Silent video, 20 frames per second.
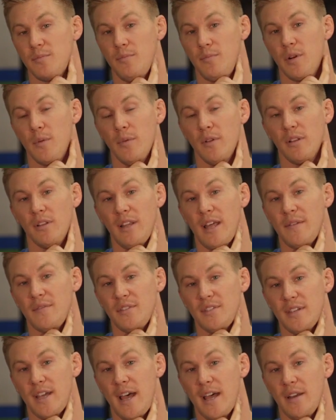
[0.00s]
put them on the left
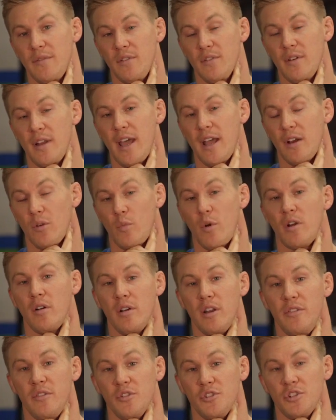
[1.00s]
side of your neck, right
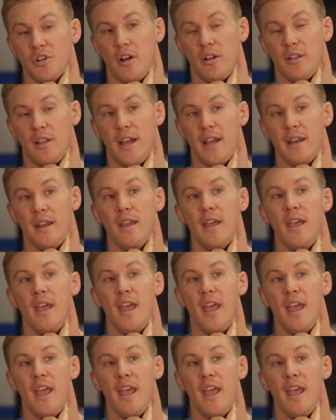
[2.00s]
underneath your jawline,